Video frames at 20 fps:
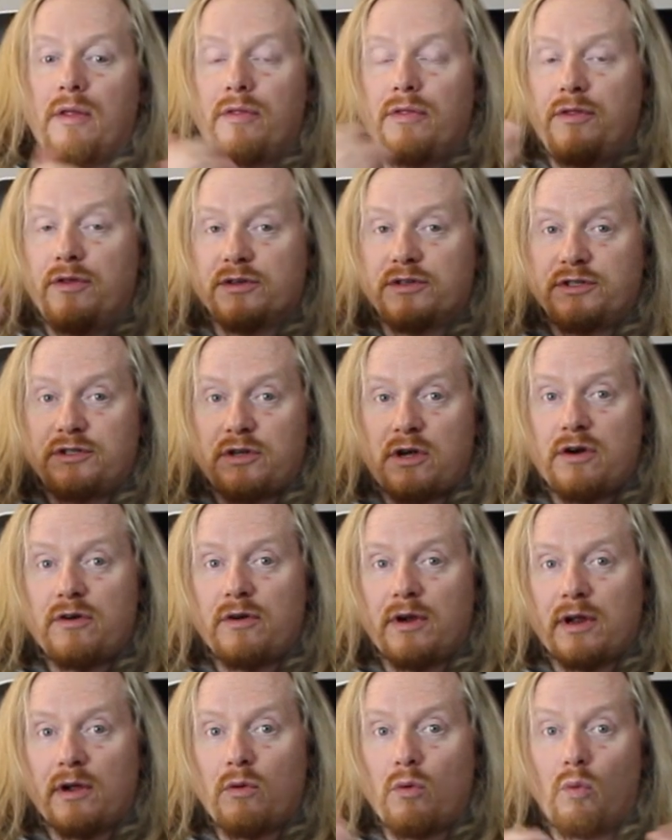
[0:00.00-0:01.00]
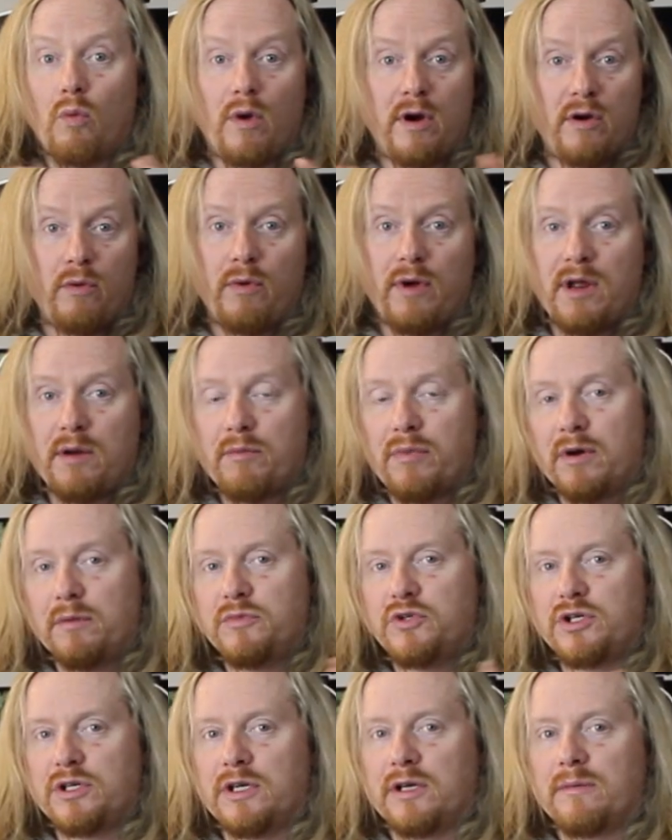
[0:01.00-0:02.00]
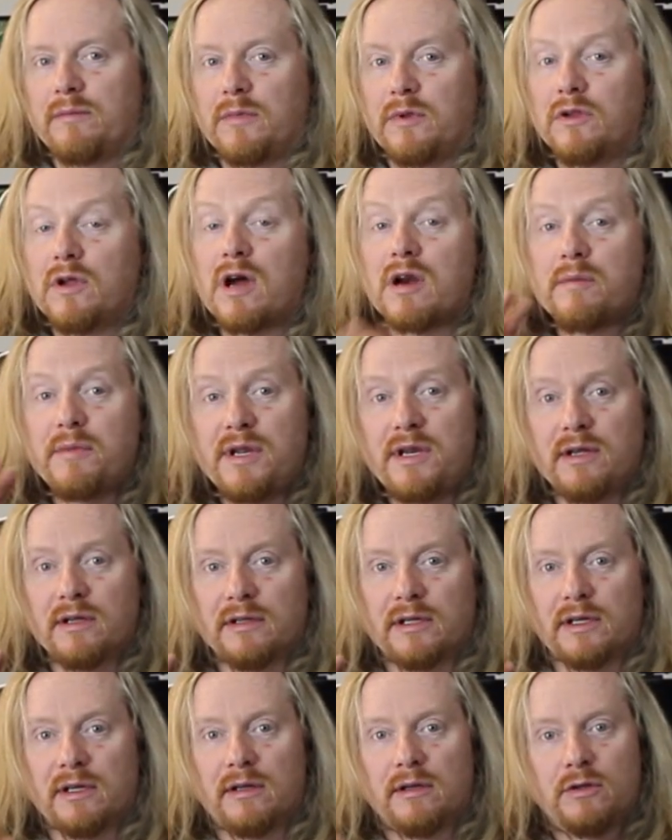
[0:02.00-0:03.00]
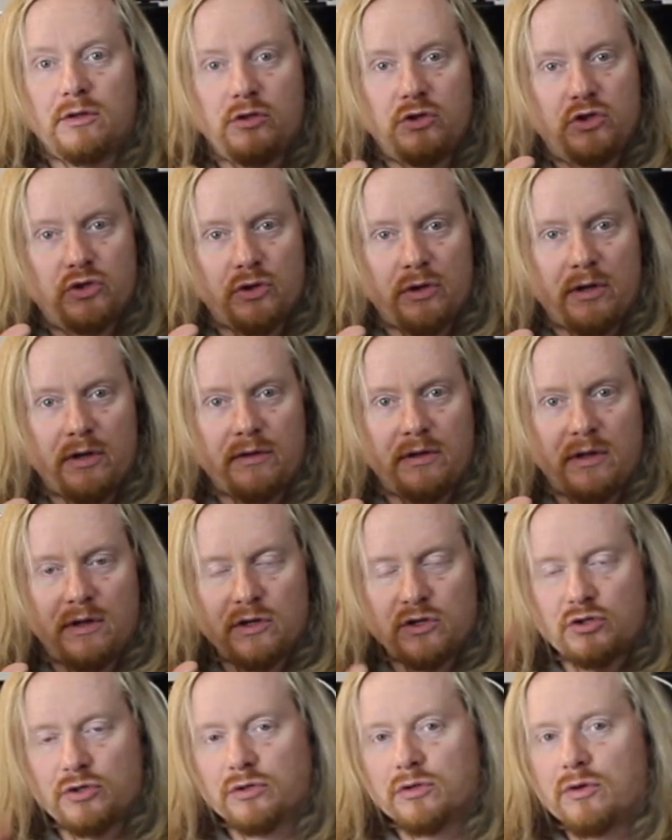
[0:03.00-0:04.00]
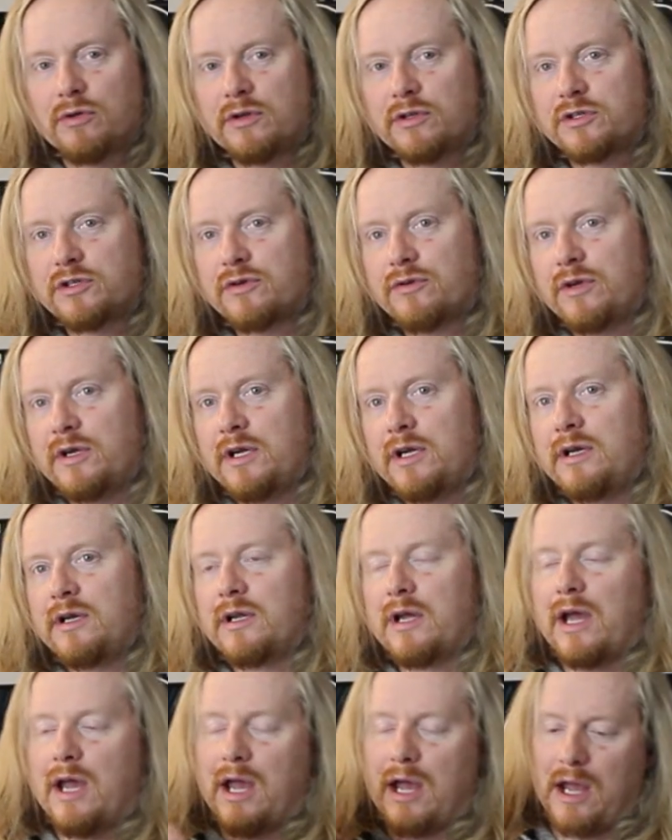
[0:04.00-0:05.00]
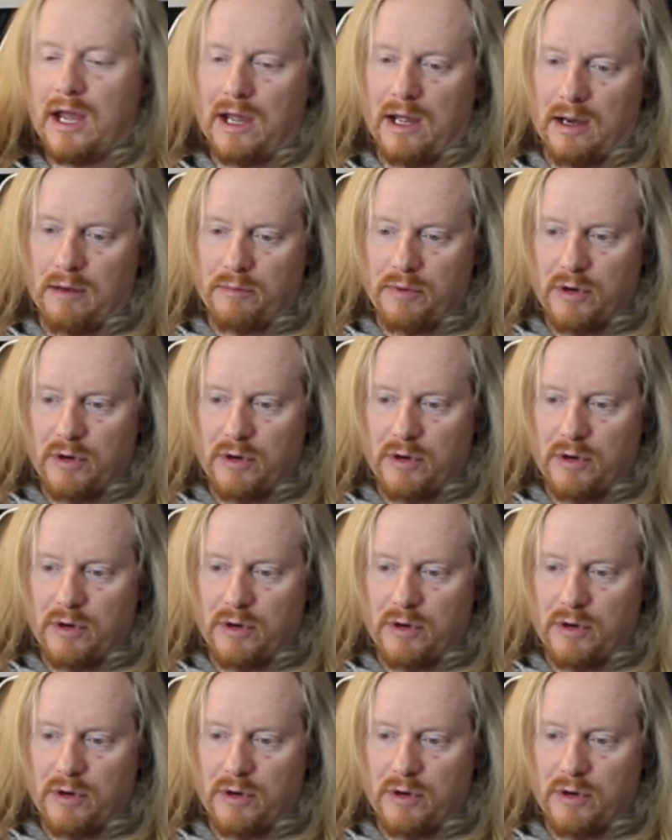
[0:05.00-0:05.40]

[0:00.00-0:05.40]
the stuttering went away in PUBG. Not immediately, during the initial loading screen and